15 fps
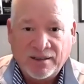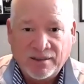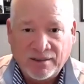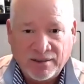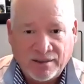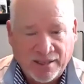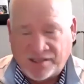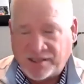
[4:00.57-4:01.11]

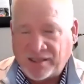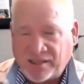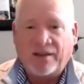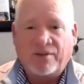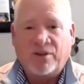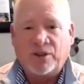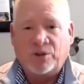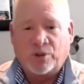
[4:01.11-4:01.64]
listing
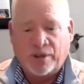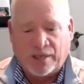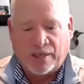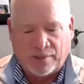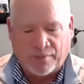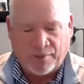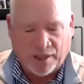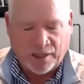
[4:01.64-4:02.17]
inventory
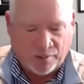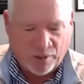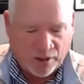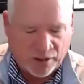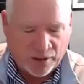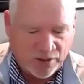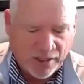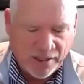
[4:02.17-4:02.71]
coming on the
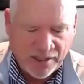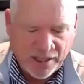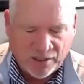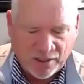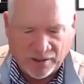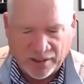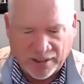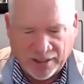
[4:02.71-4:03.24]
market. So let's take a
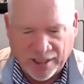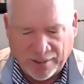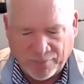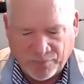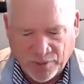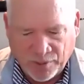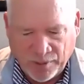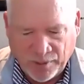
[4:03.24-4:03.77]
look at that.
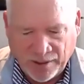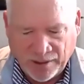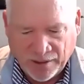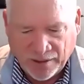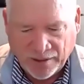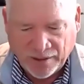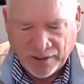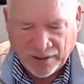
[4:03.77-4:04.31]
Let me,
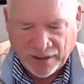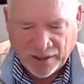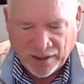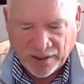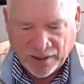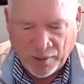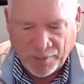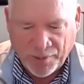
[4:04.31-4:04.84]
let's
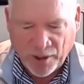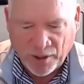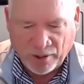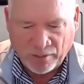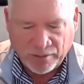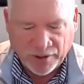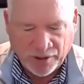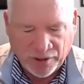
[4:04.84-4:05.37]
whip on
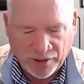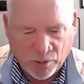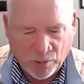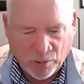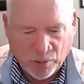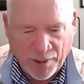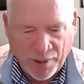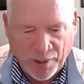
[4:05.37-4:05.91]
over to the old
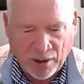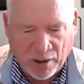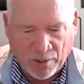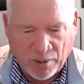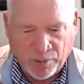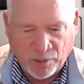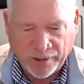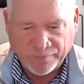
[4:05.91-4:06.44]

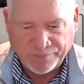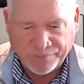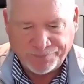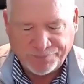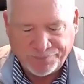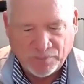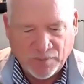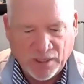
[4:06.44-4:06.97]
PowerPoint
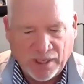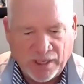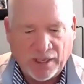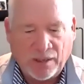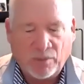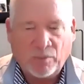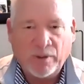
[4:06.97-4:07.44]
and we